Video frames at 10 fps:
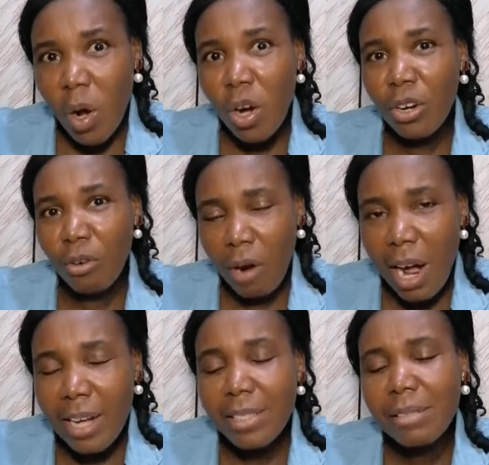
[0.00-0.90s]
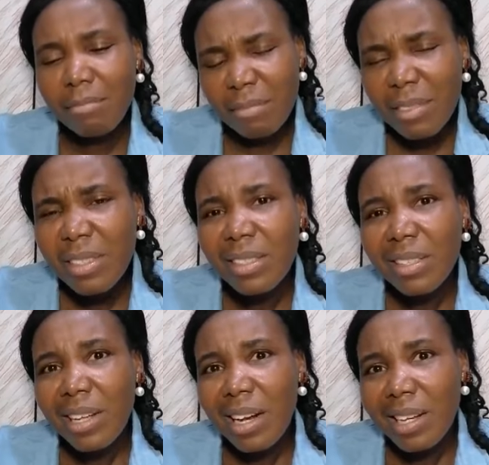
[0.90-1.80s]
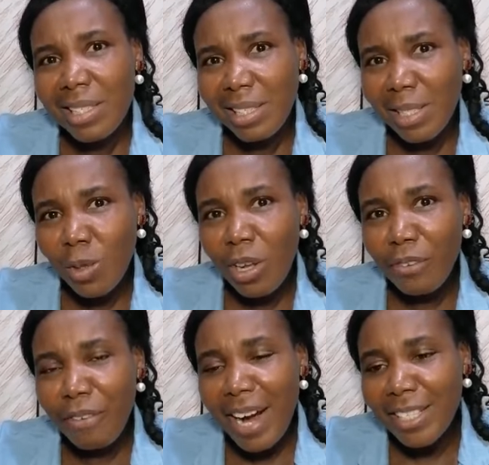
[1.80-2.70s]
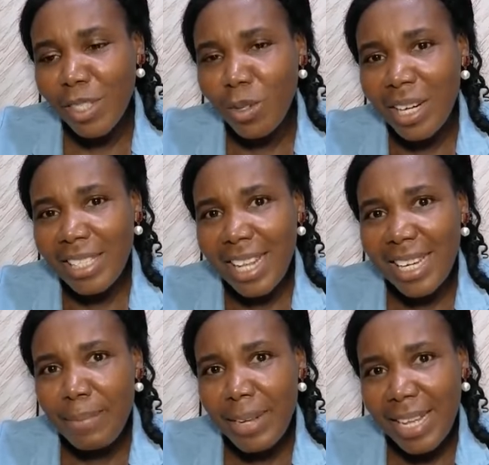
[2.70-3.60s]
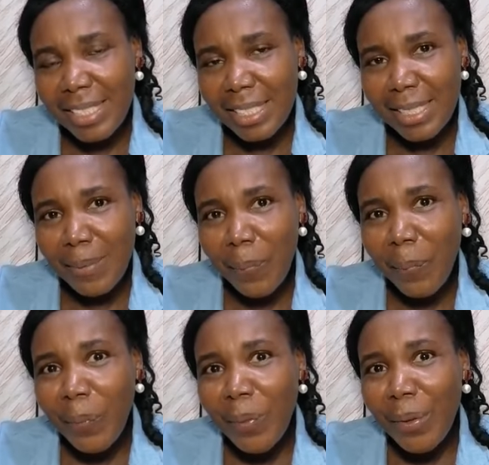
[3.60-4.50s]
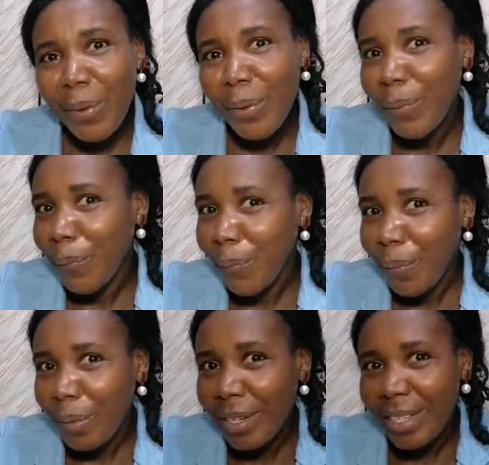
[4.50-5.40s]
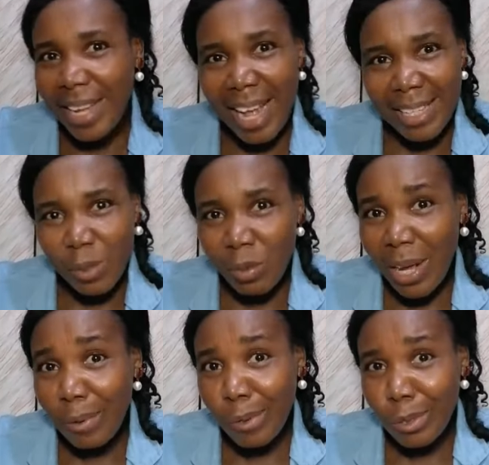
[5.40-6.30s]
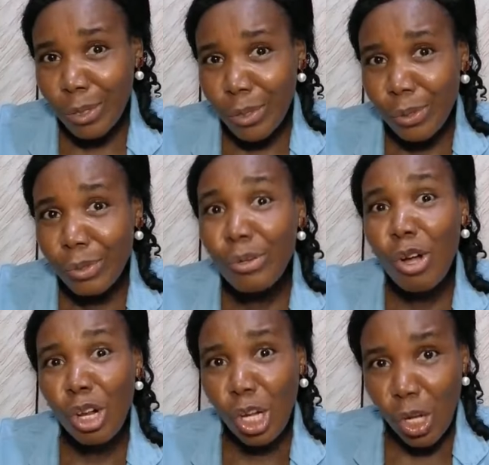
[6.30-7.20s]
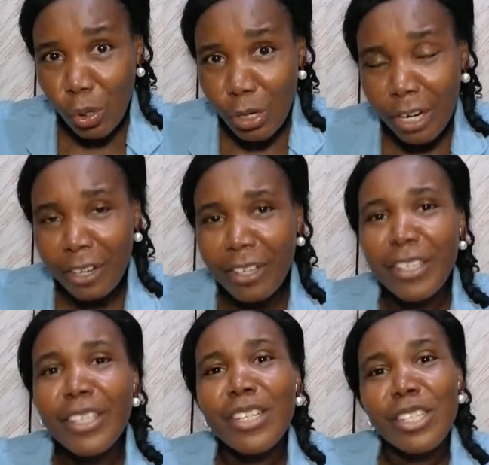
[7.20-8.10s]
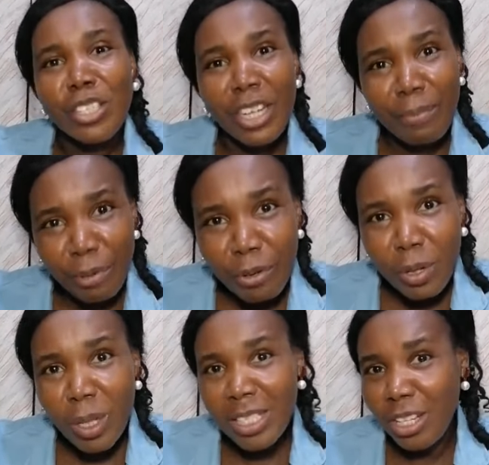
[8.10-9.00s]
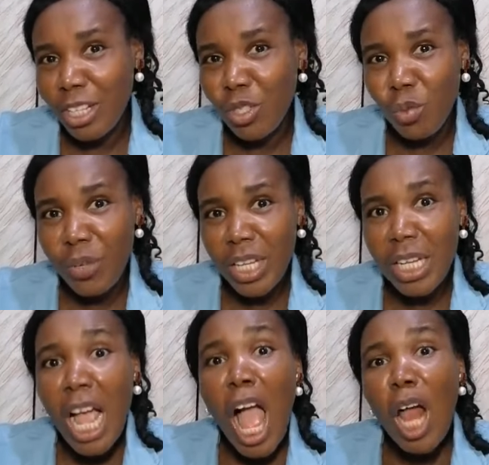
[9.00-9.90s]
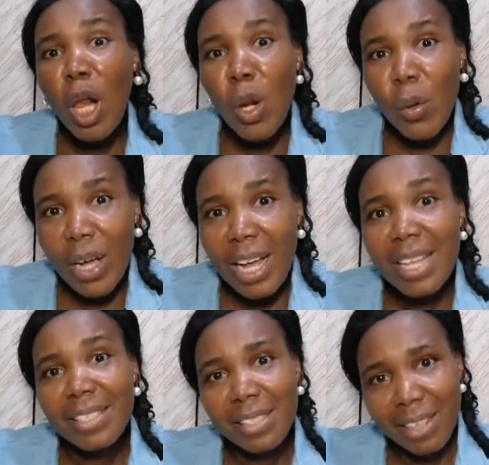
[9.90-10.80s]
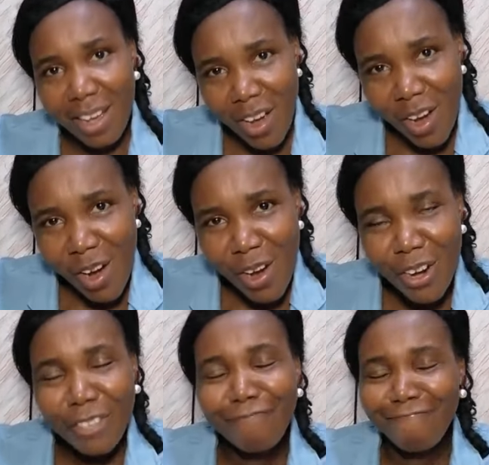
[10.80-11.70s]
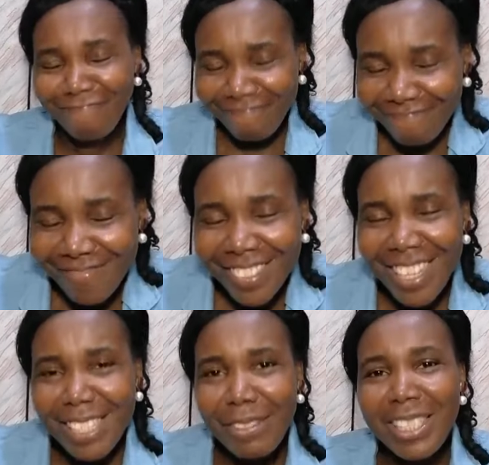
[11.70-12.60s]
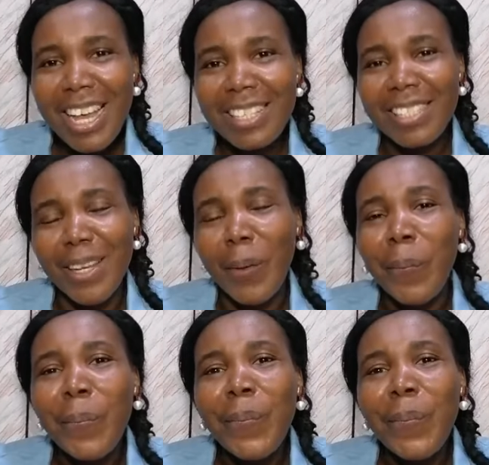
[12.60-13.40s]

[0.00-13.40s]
On, right? It's disqualified, so let's eliminate it. The S will now go to looker. So the plural is going to be lookers on. That's fantastic.